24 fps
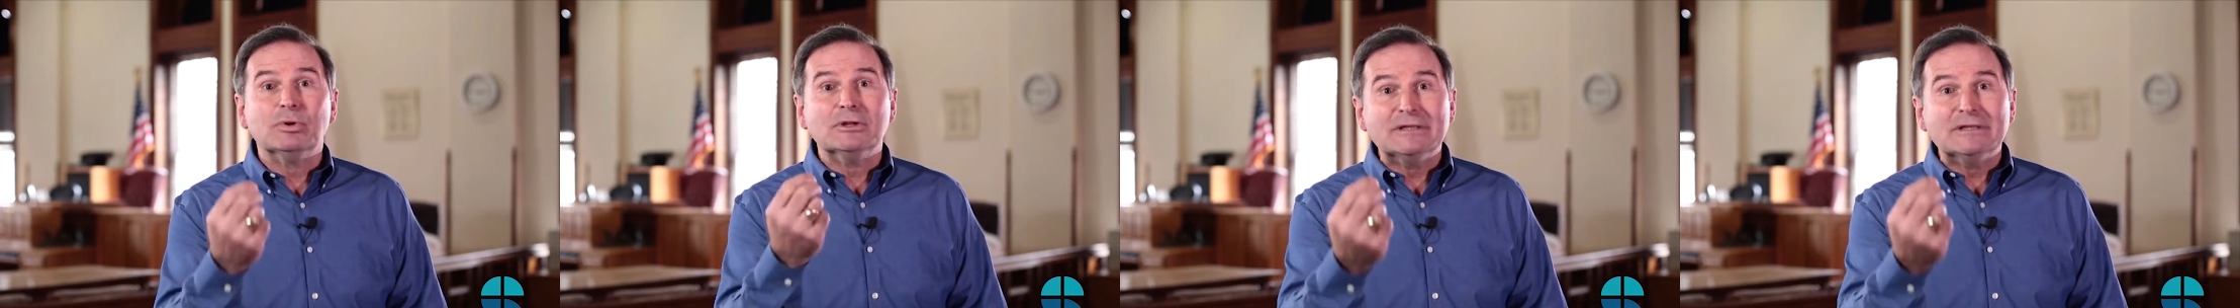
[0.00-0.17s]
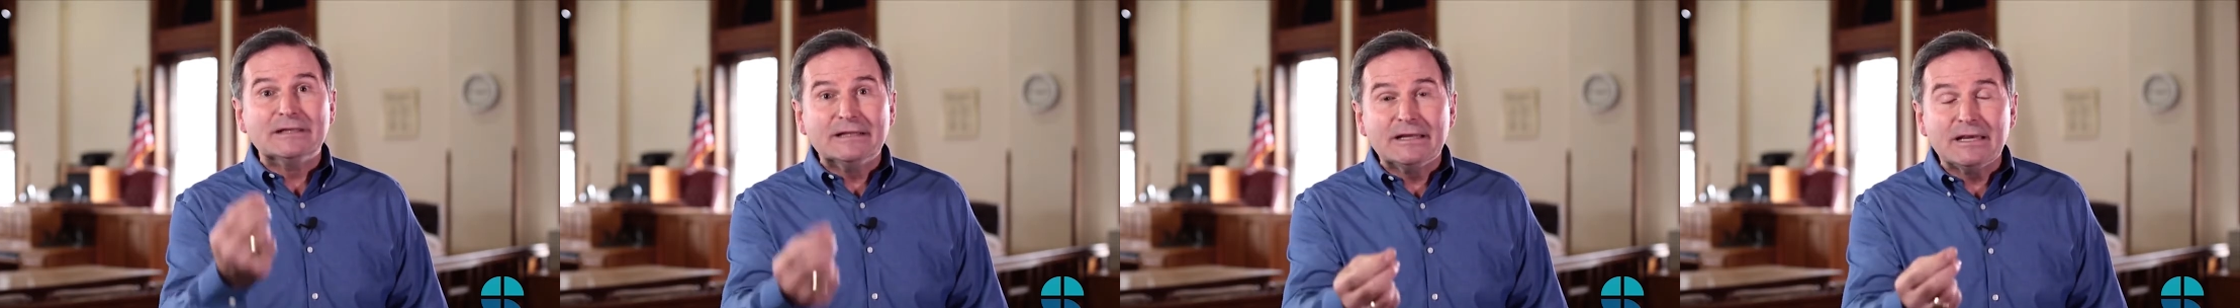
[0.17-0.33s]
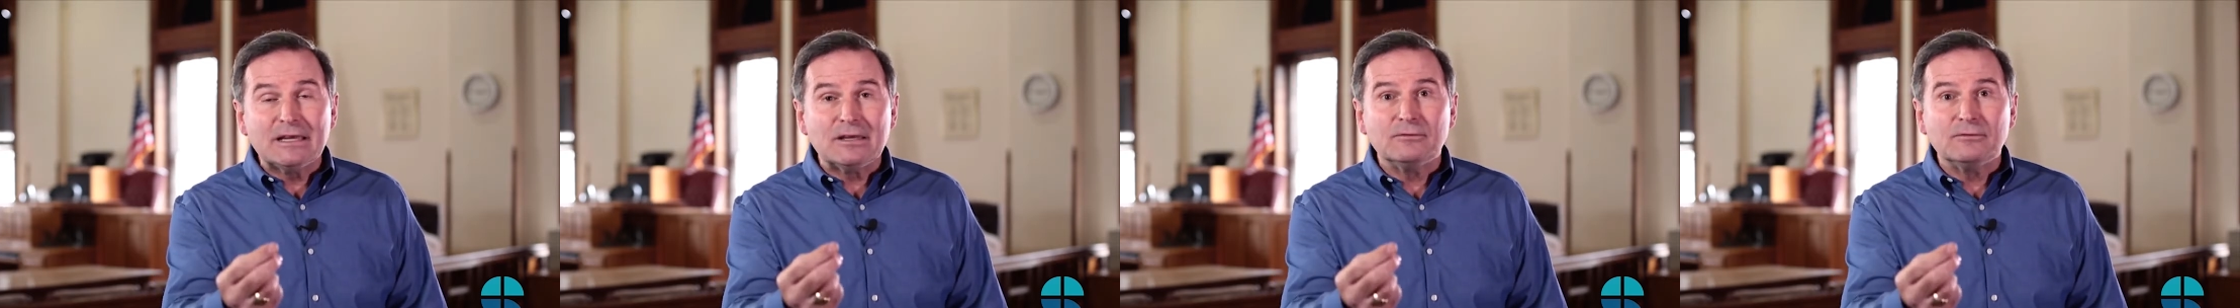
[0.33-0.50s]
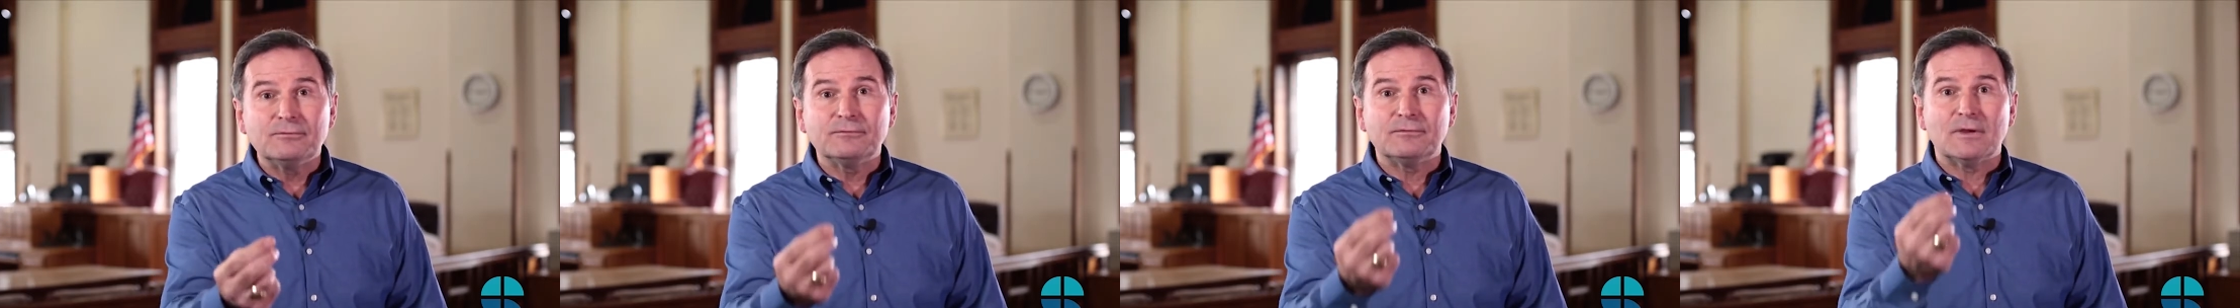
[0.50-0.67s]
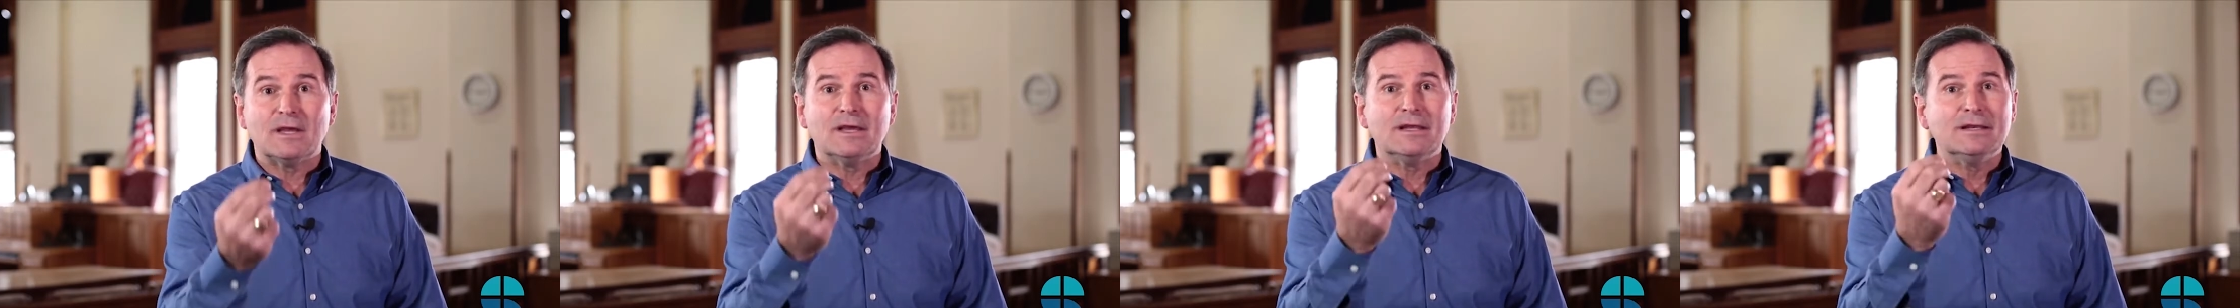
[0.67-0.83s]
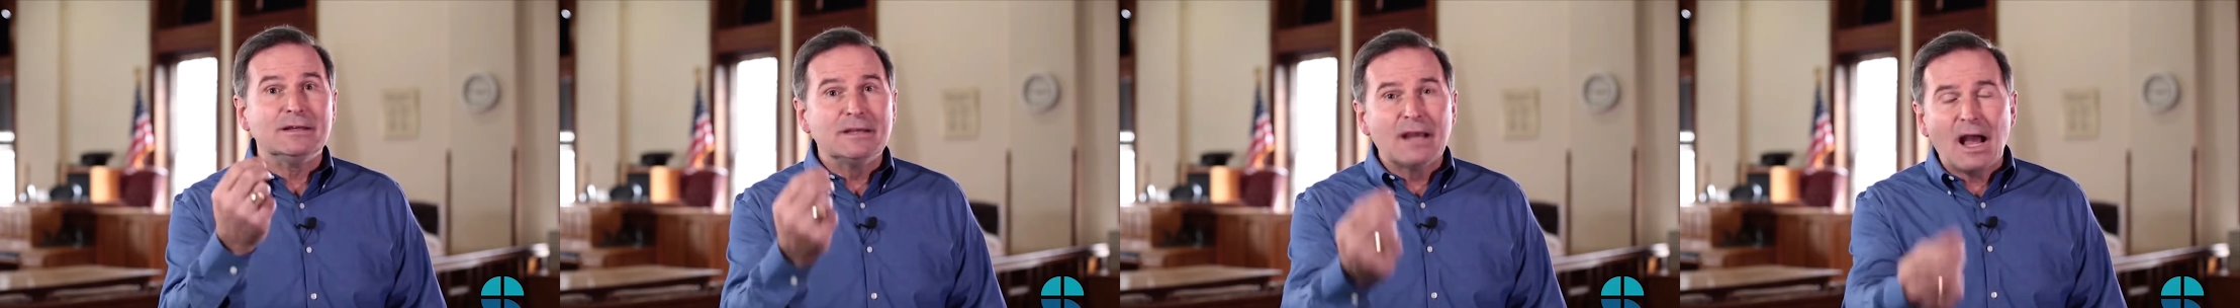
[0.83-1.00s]

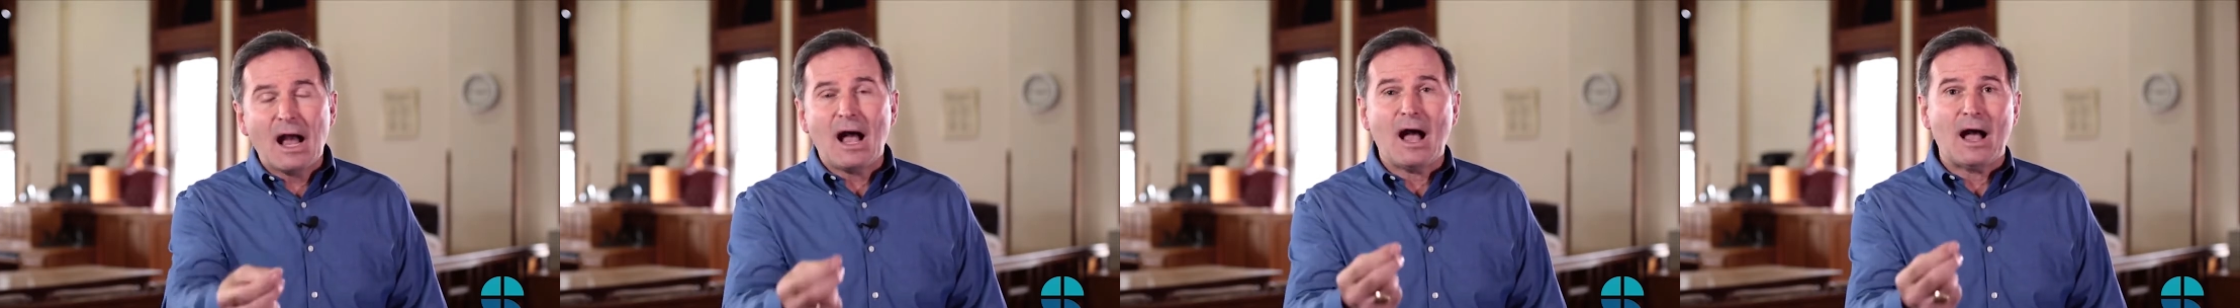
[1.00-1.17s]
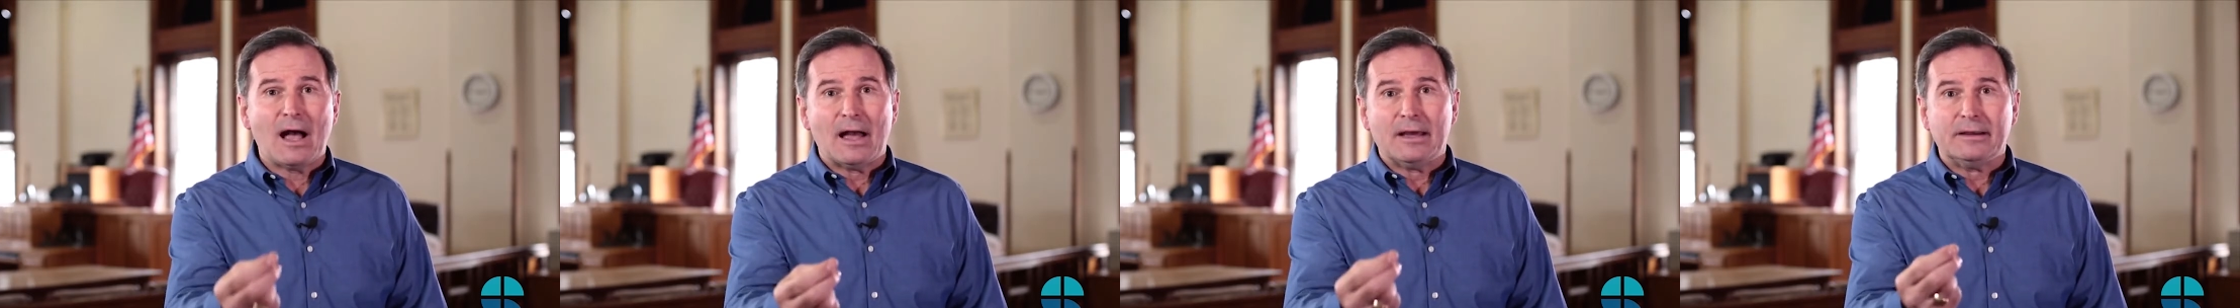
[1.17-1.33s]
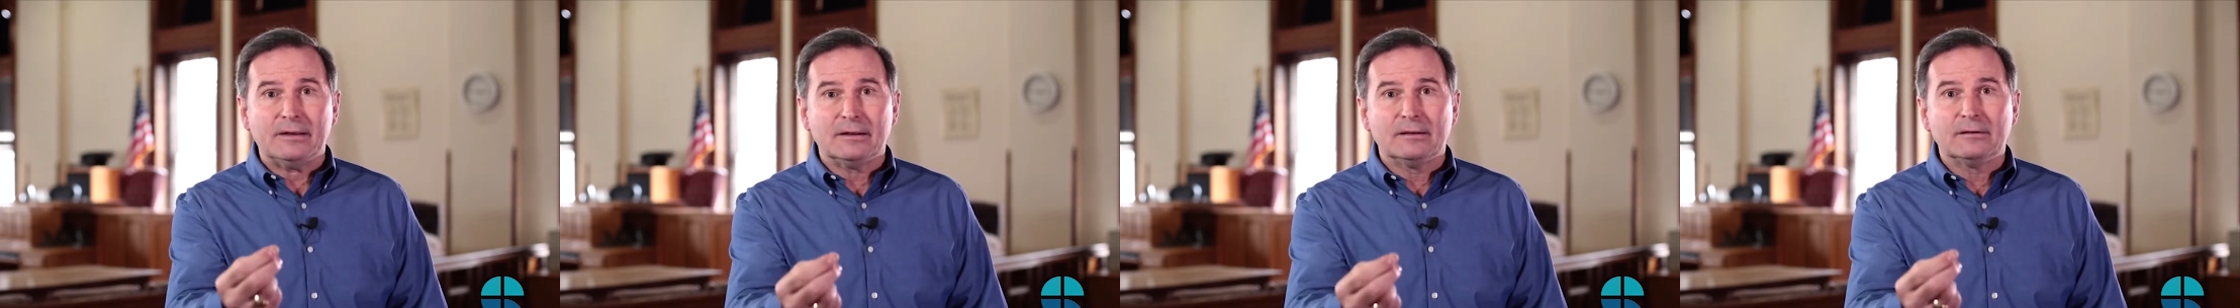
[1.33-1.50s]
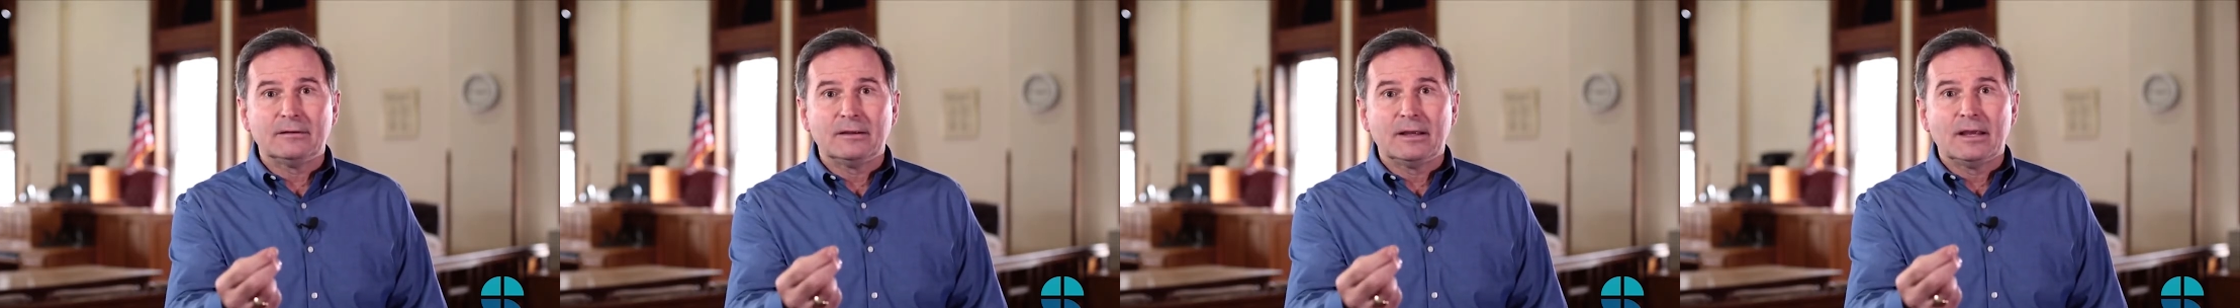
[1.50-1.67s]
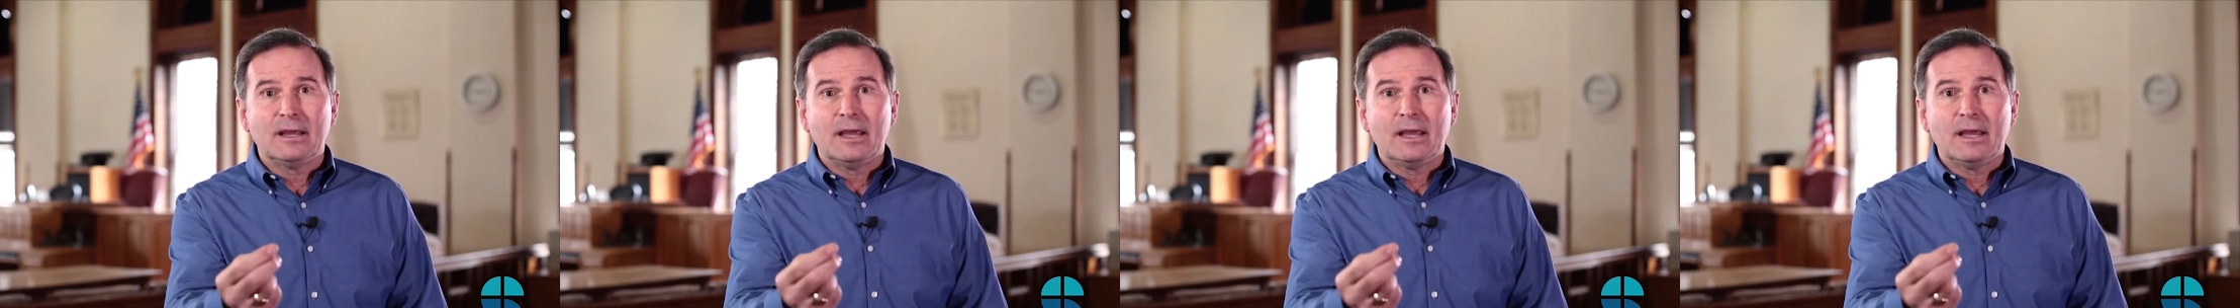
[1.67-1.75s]
belief in God.